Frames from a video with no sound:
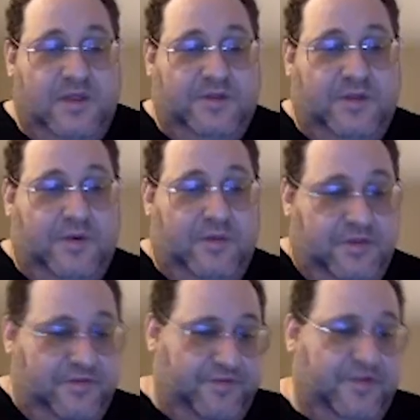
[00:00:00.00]
So
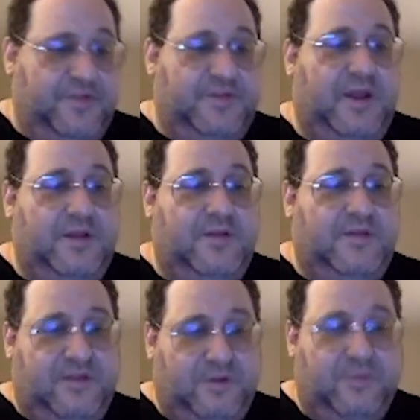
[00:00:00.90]
the first thing I do is
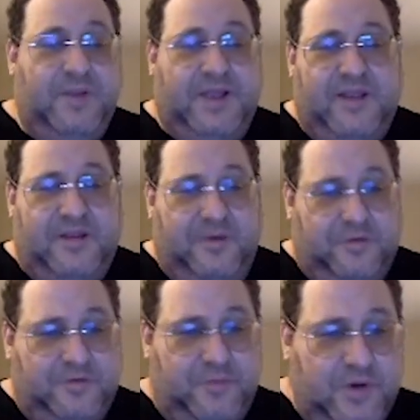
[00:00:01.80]
I duplicate the
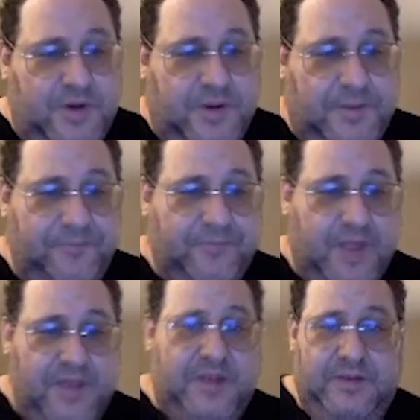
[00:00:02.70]
notebook,
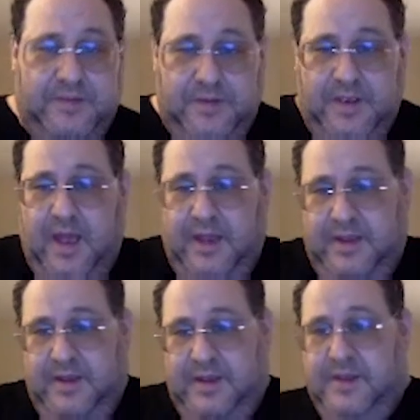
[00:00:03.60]
and then
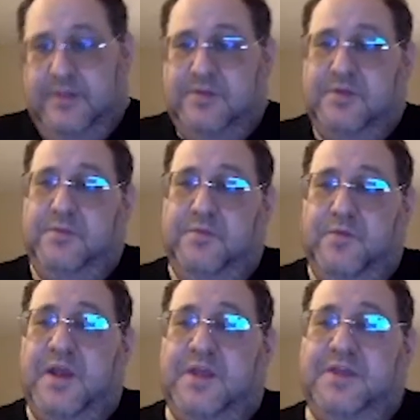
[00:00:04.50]
so
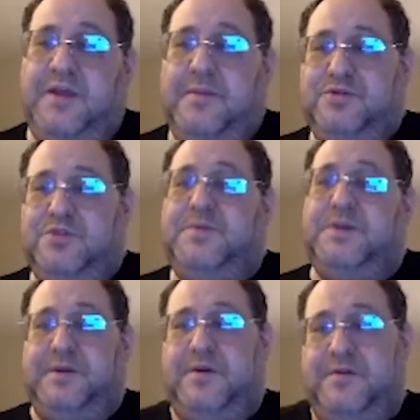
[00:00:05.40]
one nice thing about
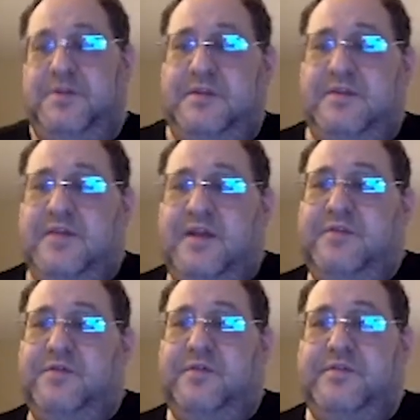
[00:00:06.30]
Jupyter, because it's designed
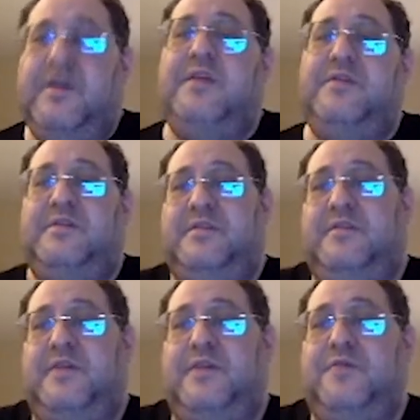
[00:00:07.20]
for science, it's
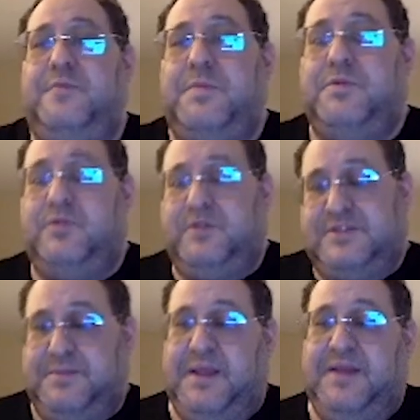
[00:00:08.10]
designed for people to
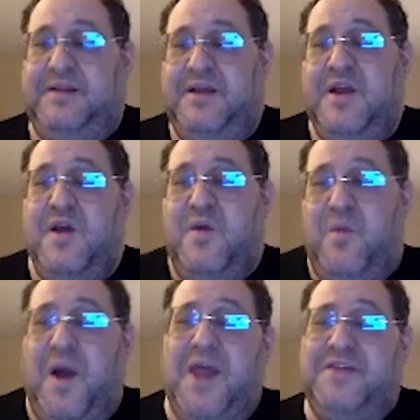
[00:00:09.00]
explain
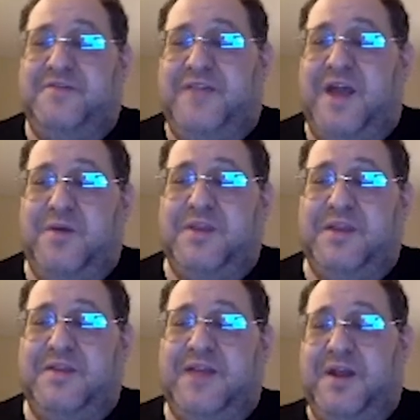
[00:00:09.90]
why they've done what
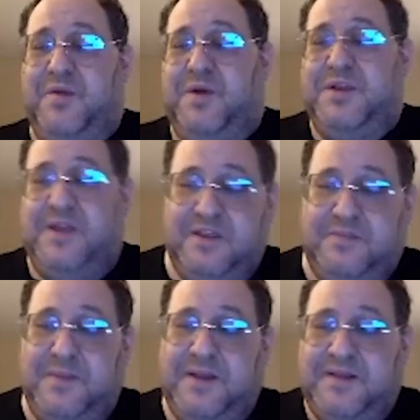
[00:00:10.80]
they've done and what they
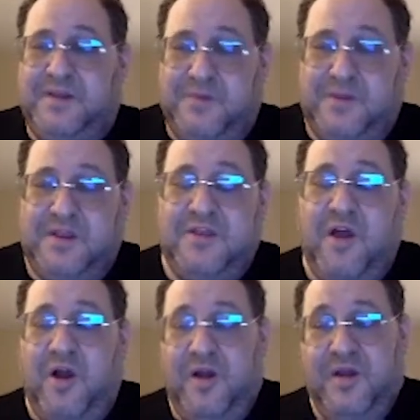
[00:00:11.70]
expected and what they saw,